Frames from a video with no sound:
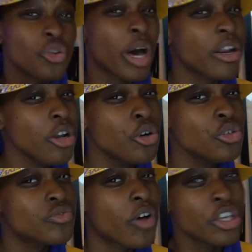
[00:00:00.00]
so I don't know
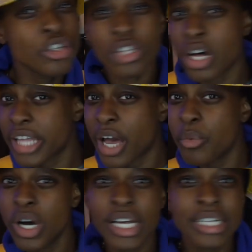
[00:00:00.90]
whose fault you thought that
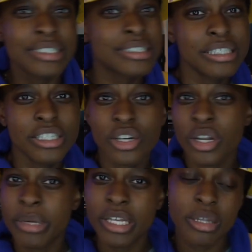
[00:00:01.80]
was. You know what I
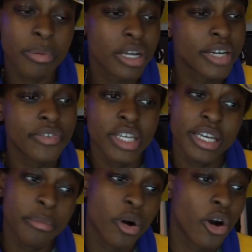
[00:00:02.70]
mean? LeBron definitely hit
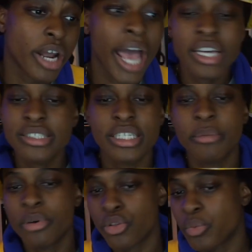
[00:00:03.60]
him hard. I could see it
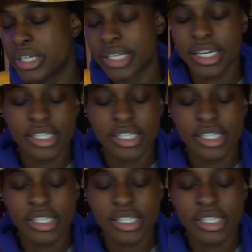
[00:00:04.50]
both ways. I could